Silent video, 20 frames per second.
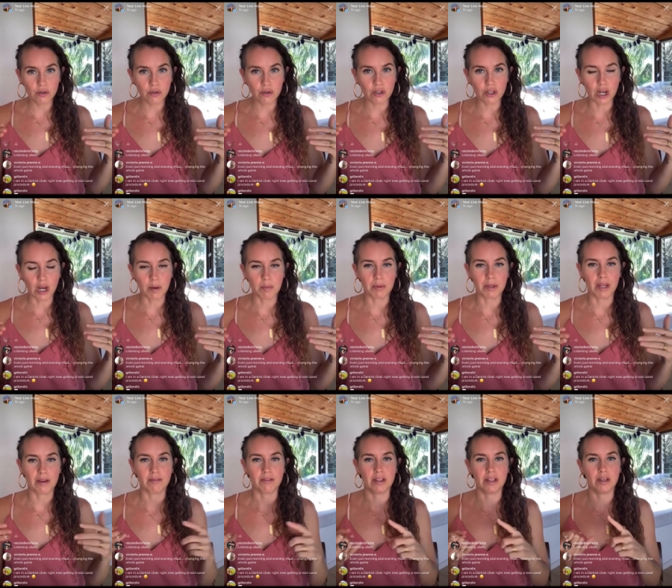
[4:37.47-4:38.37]
up
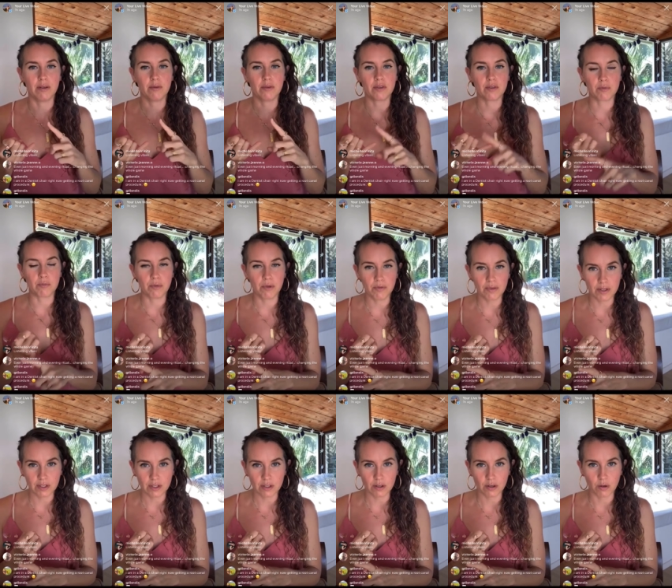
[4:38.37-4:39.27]
leveling was moving to
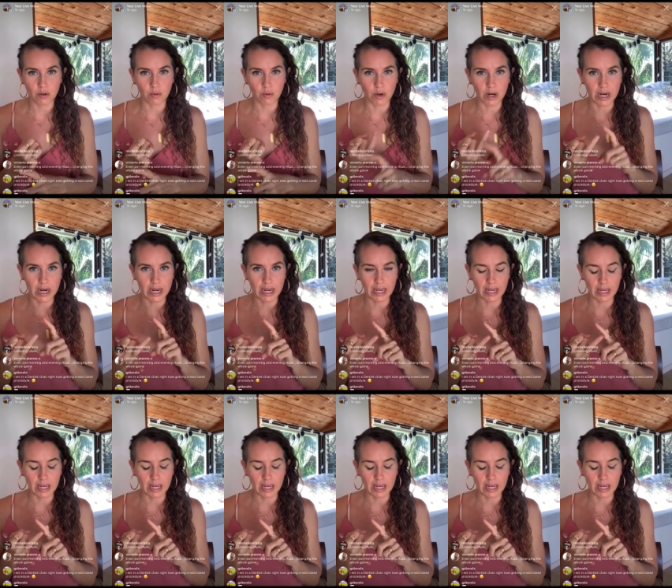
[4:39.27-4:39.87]
Hawaii,